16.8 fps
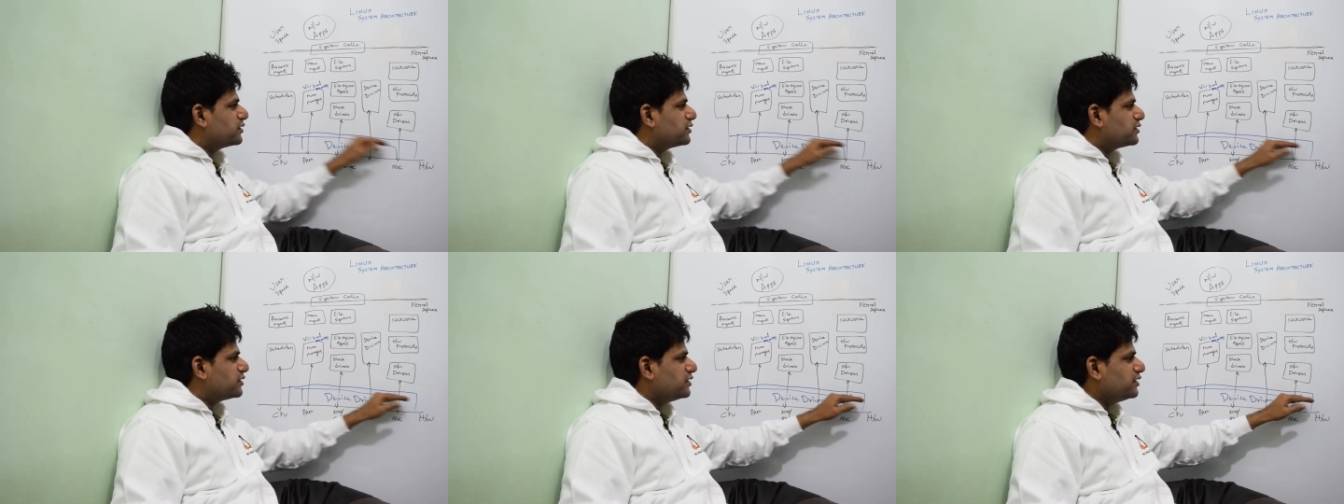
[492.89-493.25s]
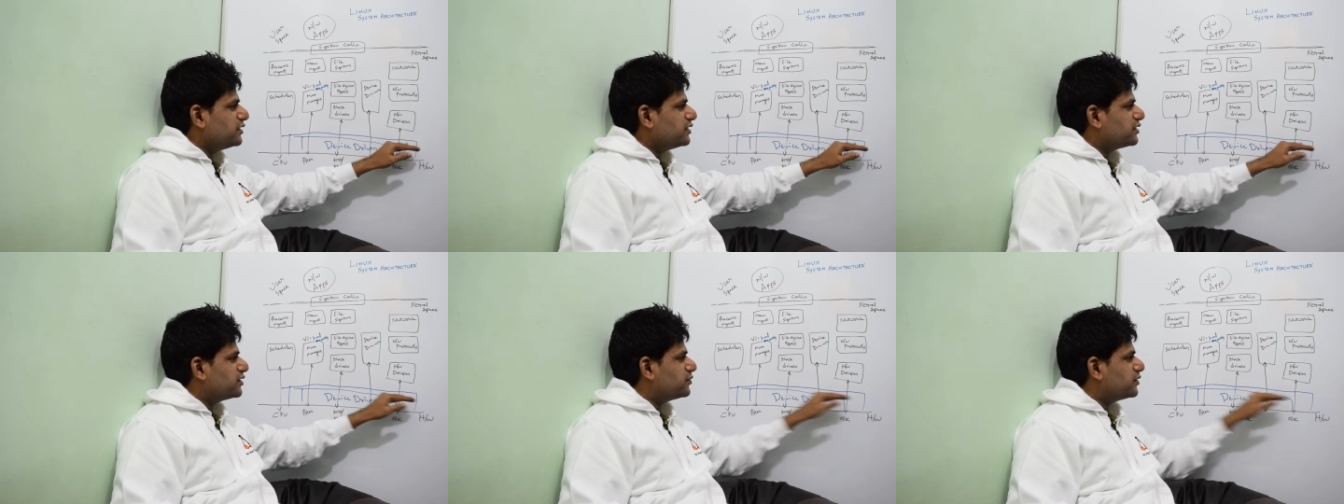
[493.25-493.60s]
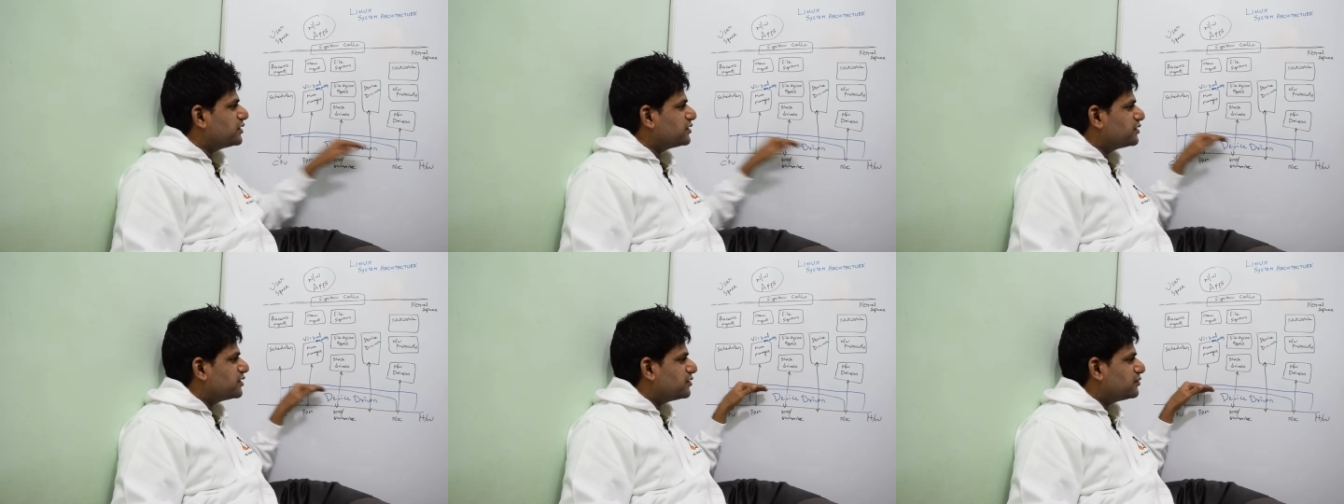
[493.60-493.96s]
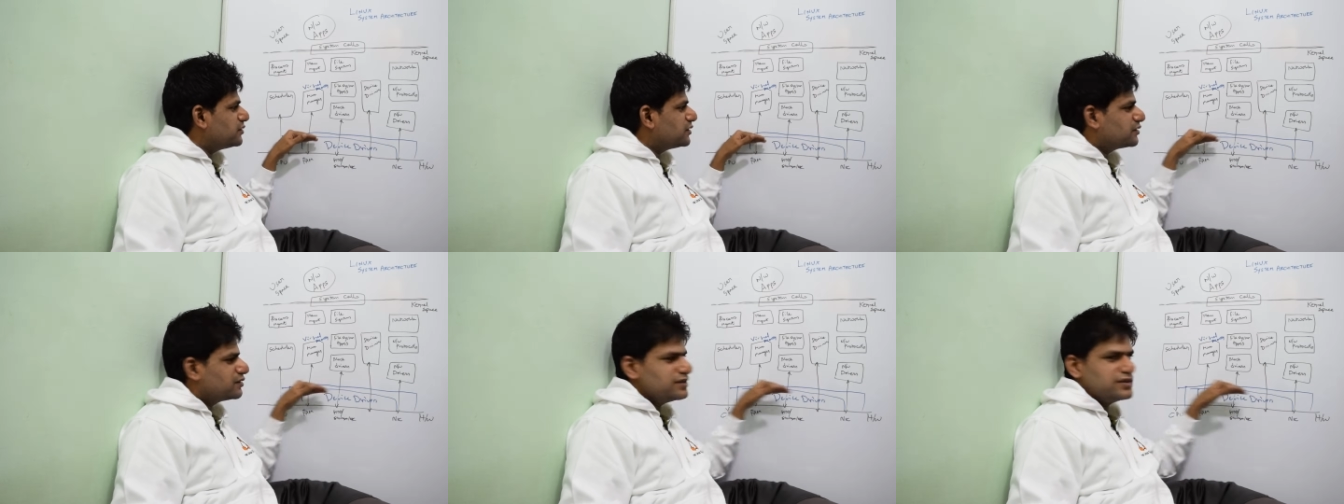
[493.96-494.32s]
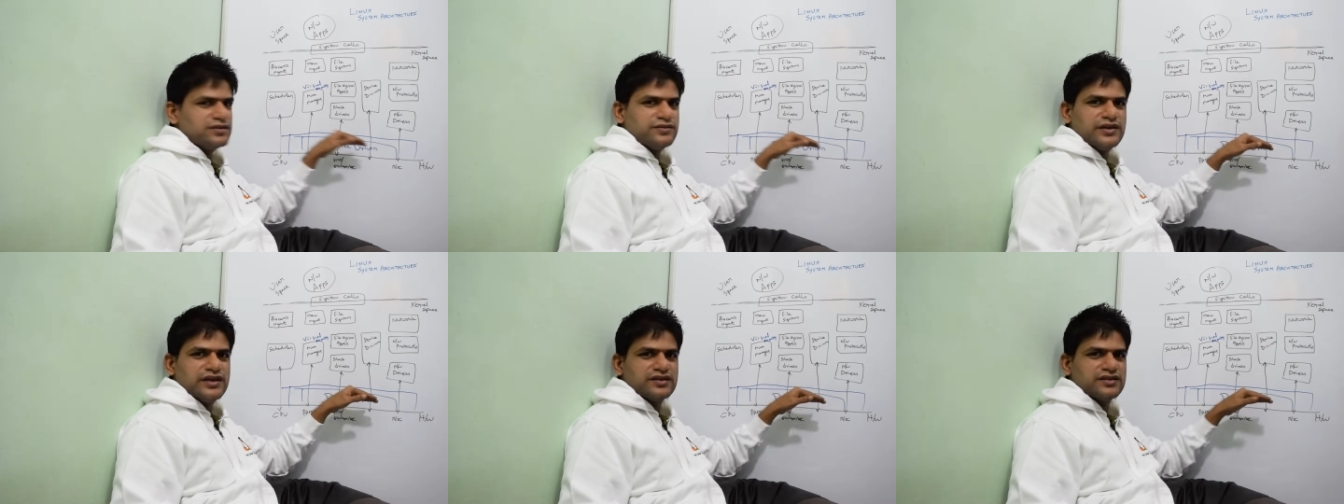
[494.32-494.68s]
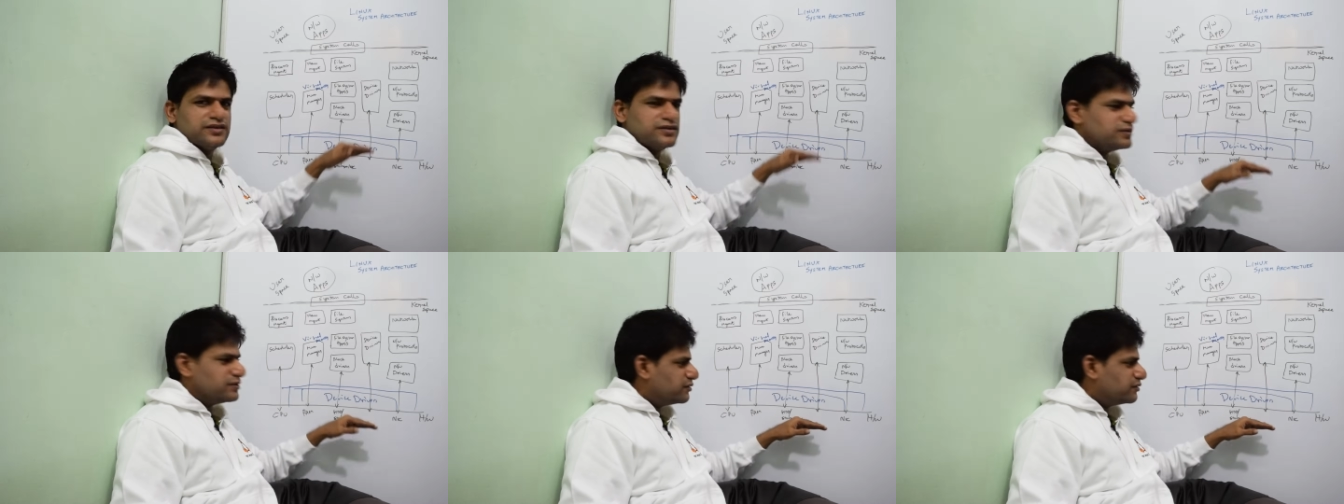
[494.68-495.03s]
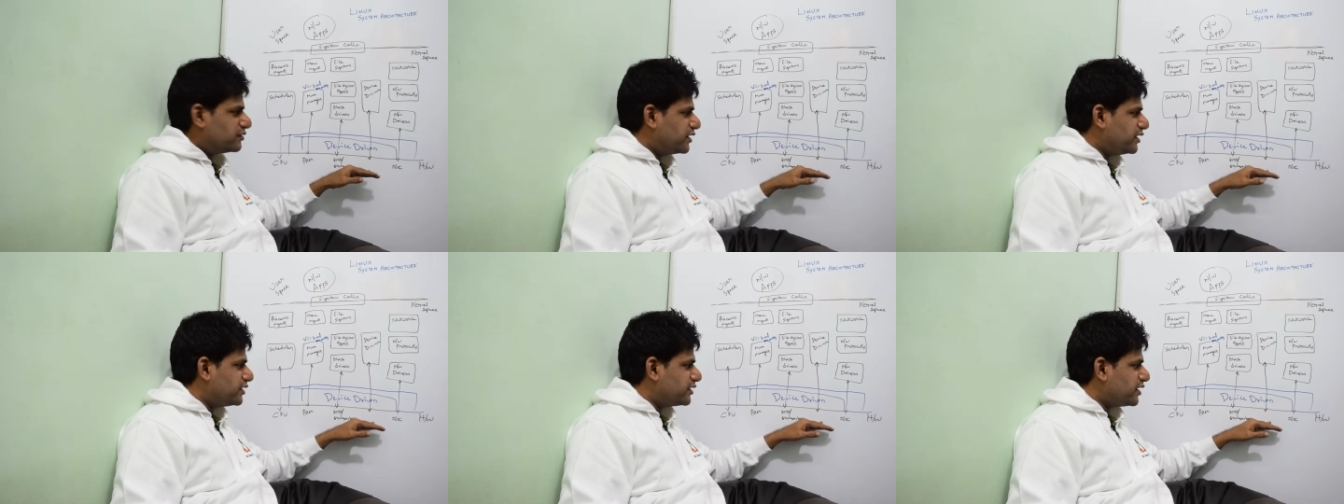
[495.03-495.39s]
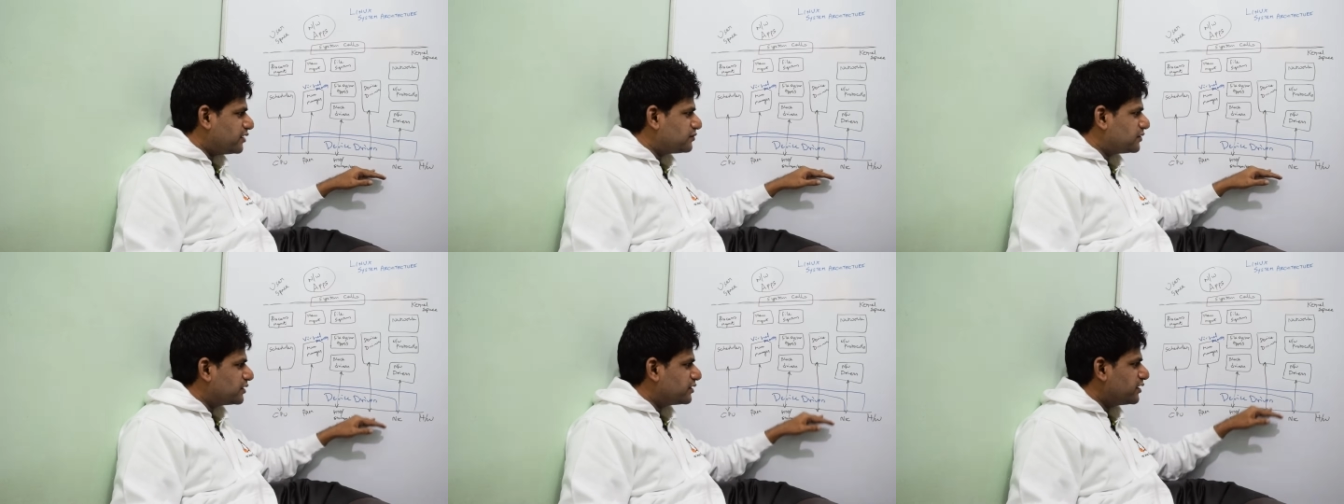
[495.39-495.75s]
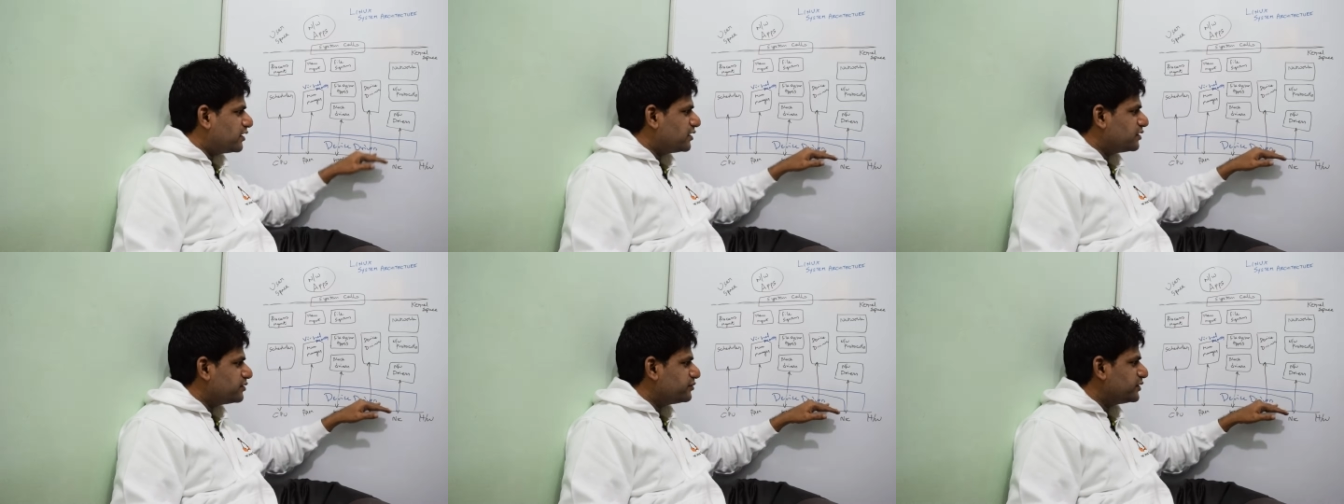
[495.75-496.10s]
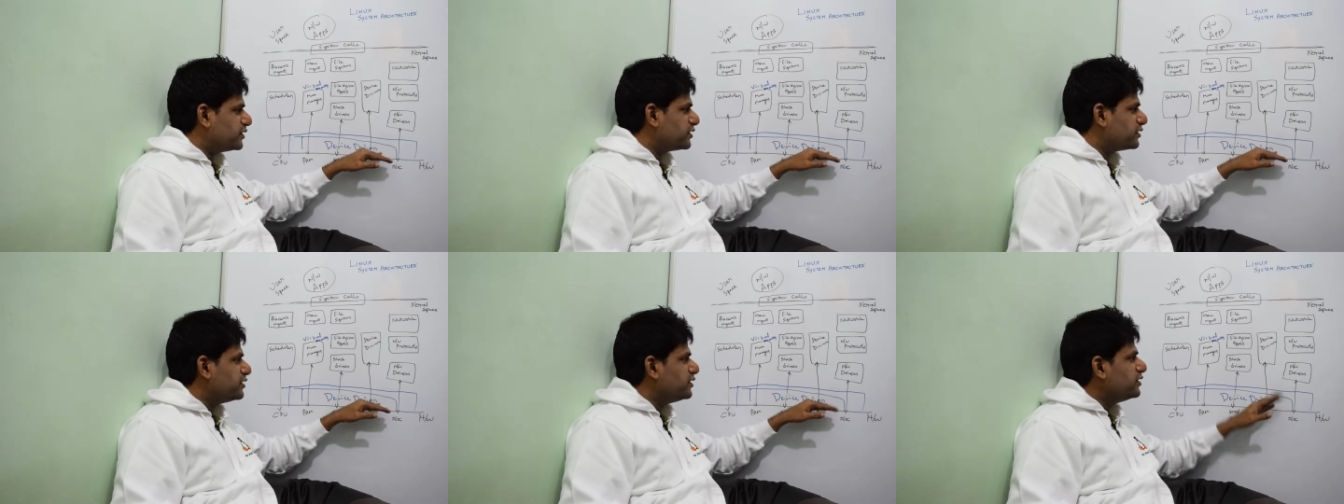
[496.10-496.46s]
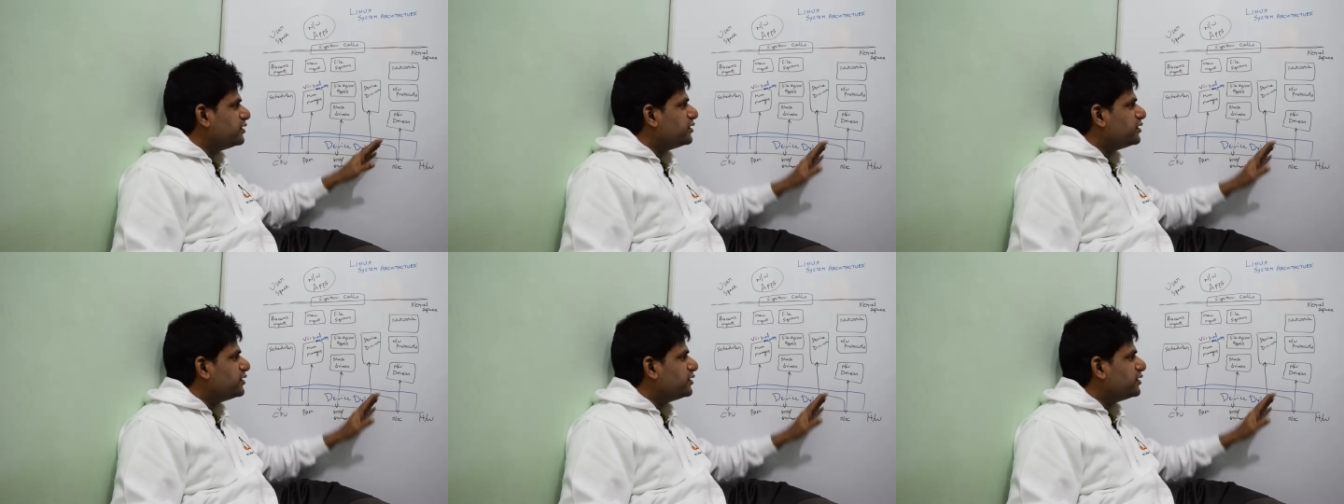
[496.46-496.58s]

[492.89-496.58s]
seeing device drivers this way as well. So right after the hardware,